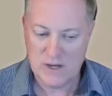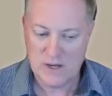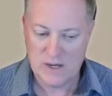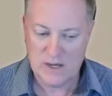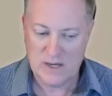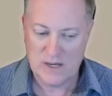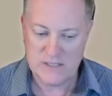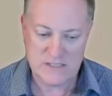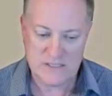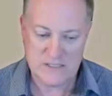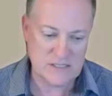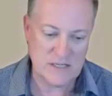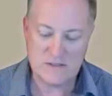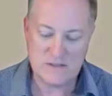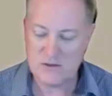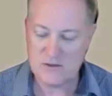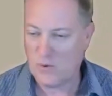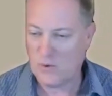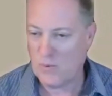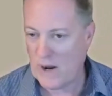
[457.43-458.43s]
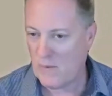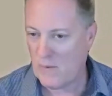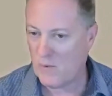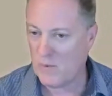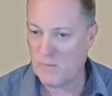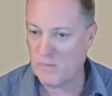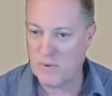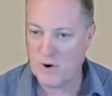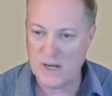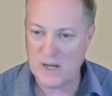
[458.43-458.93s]
it's seasonal, right? We're
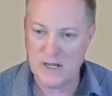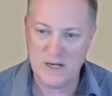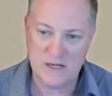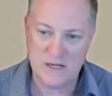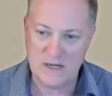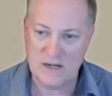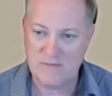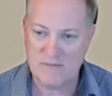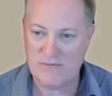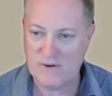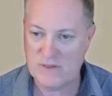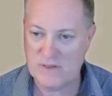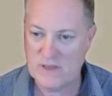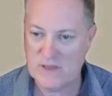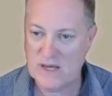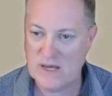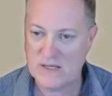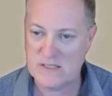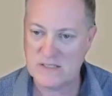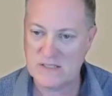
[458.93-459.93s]
bringing in different things.